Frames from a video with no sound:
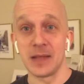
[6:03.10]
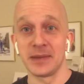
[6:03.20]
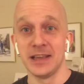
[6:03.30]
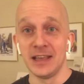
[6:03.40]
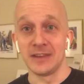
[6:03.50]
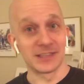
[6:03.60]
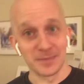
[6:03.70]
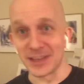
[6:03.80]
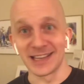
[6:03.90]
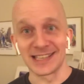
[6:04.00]
me if
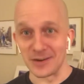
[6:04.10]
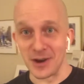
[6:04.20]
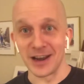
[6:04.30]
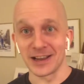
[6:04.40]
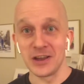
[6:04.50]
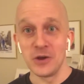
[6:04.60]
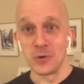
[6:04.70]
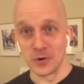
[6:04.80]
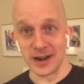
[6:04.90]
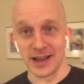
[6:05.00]
something is ironic
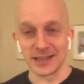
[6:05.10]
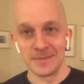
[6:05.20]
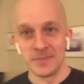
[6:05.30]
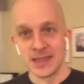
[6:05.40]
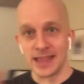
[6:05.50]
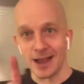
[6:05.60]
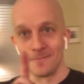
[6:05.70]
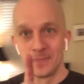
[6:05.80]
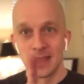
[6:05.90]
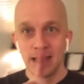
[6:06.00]
or not. Now,
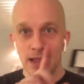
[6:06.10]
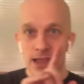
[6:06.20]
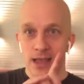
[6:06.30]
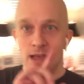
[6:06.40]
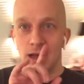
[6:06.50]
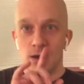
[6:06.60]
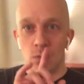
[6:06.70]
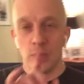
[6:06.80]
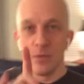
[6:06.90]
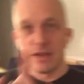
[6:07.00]

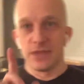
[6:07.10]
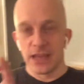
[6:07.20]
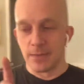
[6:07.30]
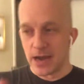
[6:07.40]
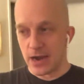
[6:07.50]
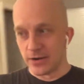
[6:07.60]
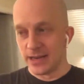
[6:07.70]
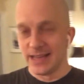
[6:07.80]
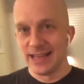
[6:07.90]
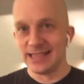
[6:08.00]
one way of thinking about
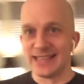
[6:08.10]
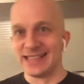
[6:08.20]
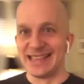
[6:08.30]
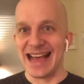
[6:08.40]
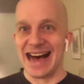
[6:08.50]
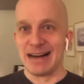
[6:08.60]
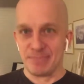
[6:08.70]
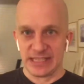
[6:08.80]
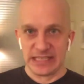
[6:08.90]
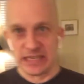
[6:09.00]
irony is it is the
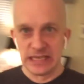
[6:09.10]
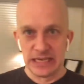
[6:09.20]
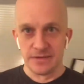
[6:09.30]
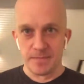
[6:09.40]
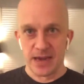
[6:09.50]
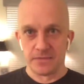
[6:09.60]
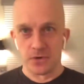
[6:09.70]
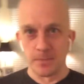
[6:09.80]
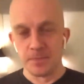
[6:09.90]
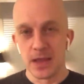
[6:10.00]
opposite of
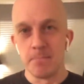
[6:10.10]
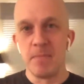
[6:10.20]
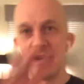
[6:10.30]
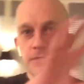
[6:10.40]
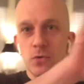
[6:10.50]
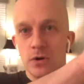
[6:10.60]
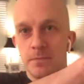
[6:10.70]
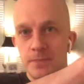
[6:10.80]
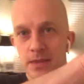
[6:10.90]
metaphor. Metaphor